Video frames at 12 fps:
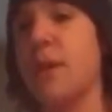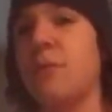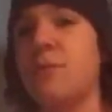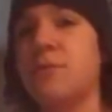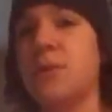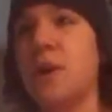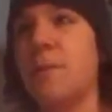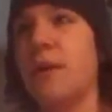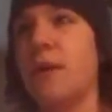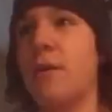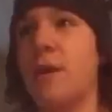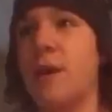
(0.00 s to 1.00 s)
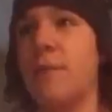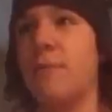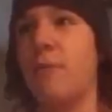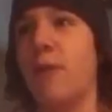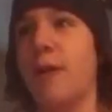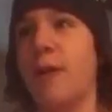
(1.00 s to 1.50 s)
I want to talk about
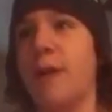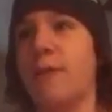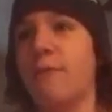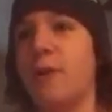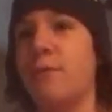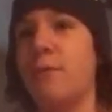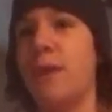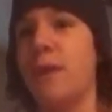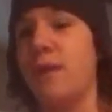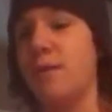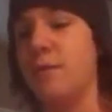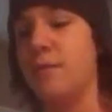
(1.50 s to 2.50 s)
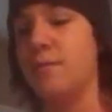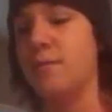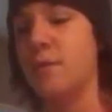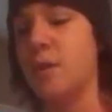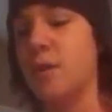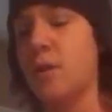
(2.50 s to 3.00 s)
why I remade
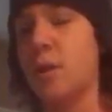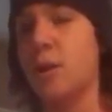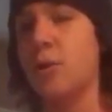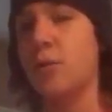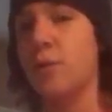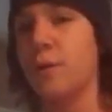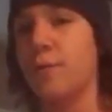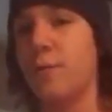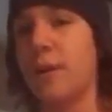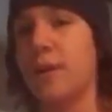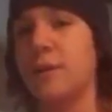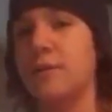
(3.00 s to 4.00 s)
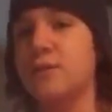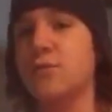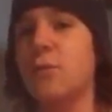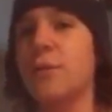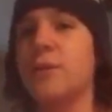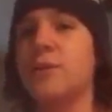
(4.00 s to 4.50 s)
Lauren Riley
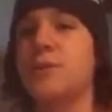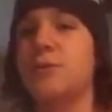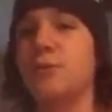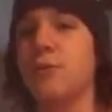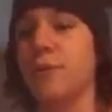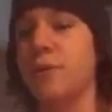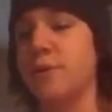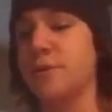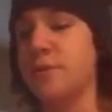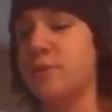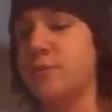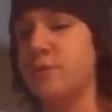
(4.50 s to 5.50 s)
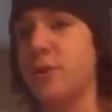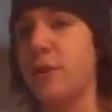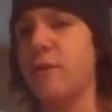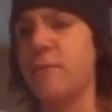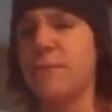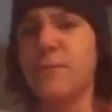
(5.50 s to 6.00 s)
Stories to Lauren Does
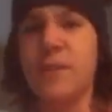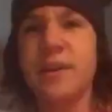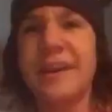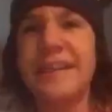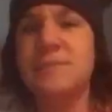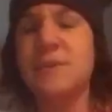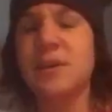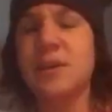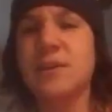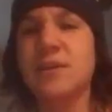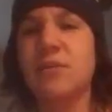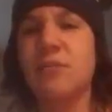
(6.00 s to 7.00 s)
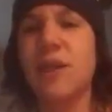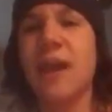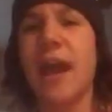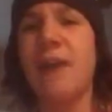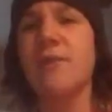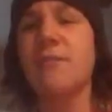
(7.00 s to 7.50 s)
History. It's because I don't really
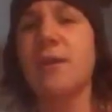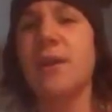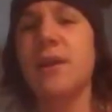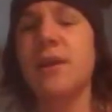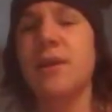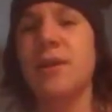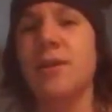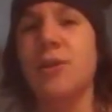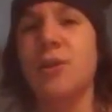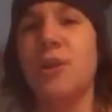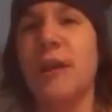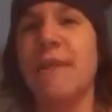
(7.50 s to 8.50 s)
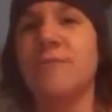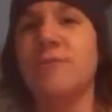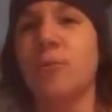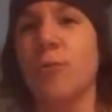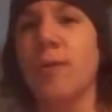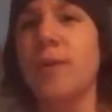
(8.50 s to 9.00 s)
have that many good life
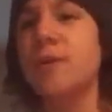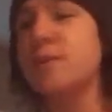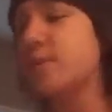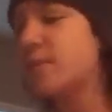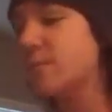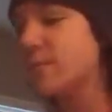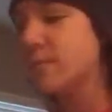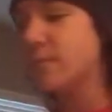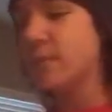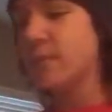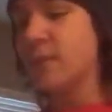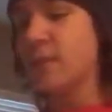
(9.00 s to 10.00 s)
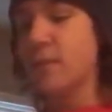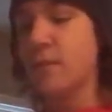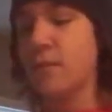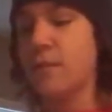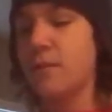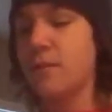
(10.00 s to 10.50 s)
stories
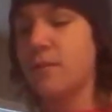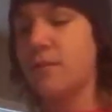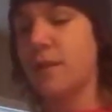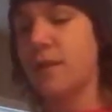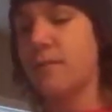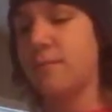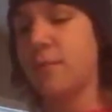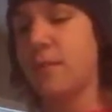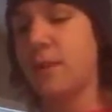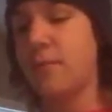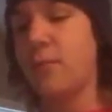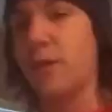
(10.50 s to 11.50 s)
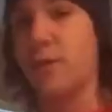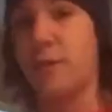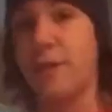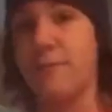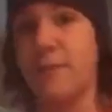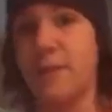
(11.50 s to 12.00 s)
that I don't
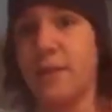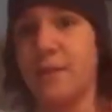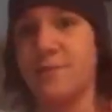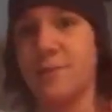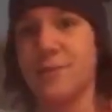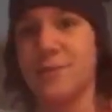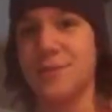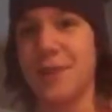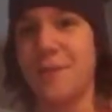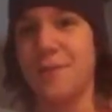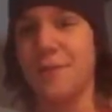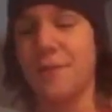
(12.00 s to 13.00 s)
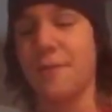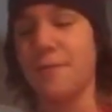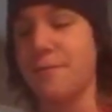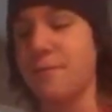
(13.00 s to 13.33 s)
have many life stories in general.